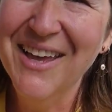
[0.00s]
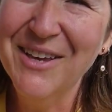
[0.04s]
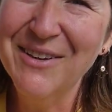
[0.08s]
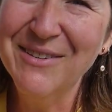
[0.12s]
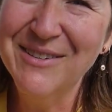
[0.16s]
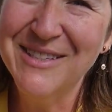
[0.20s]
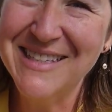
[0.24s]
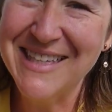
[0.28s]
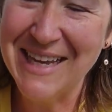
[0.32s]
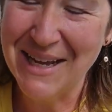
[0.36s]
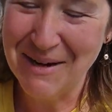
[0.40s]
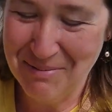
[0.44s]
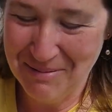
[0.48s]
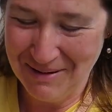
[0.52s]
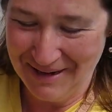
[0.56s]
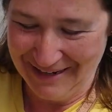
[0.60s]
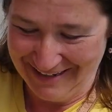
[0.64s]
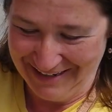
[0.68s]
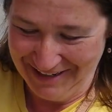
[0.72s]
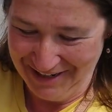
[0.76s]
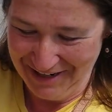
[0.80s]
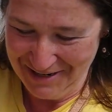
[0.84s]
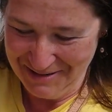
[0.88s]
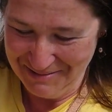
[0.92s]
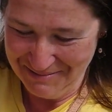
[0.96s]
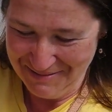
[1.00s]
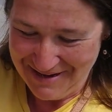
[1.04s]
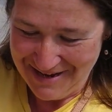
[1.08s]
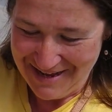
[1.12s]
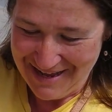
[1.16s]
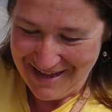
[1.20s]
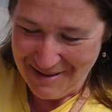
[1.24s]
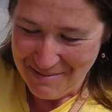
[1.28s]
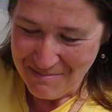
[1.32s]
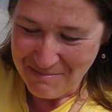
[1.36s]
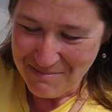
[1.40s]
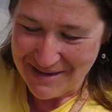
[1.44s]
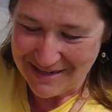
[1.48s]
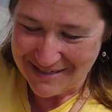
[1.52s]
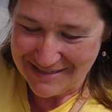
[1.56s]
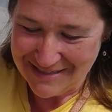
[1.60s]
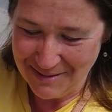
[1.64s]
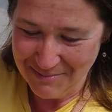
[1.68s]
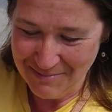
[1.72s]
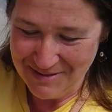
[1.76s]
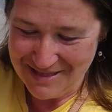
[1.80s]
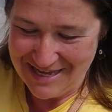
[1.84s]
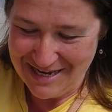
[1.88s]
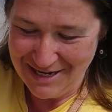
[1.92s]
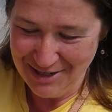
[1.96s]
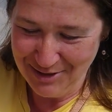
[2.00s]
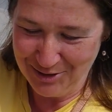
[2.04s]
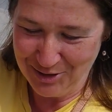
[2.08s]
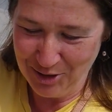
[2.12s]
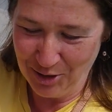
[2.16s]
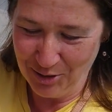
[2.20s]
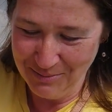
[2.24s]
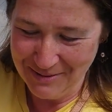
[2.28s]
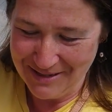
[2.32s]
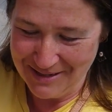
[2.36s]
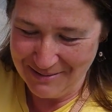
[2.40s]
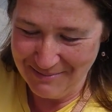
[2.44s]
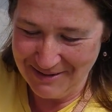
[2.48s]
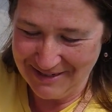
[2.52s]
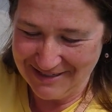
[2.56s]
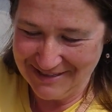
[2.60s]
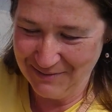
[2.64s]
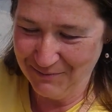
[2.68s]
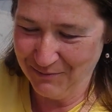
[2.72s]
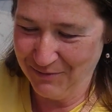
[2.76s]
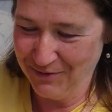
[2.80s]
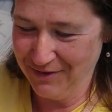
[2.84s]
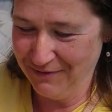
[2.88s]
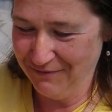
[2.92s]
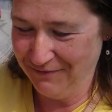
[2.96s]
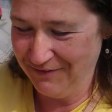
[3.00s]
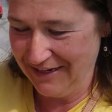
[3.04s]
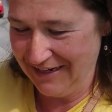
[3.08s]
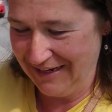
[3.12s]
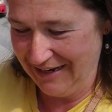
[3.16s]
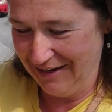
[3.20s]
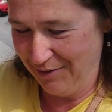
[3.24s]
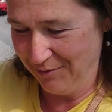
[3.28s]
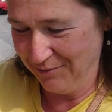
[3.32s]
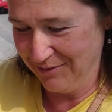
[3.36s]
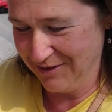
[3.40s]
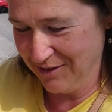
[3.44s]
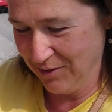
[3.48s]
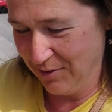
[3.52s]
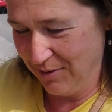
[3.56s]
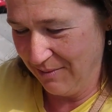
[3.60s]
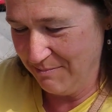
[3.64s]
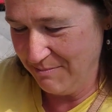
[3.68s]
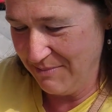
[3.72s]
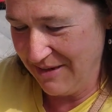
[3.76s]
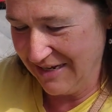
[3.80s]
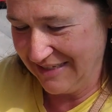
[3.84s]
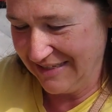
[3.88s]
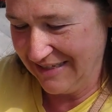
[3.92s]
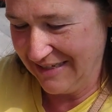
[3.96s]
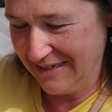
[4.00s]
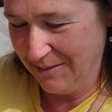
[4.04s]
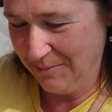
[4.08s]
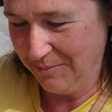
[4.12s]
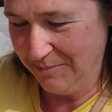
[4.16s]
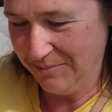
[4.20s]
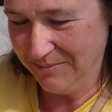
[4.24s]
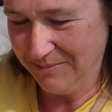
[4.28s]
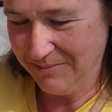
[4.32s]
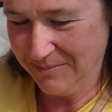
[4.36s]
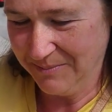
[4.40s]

You said we couldn't mix them, and then you told me to mix them for the video, so I'm mixing them.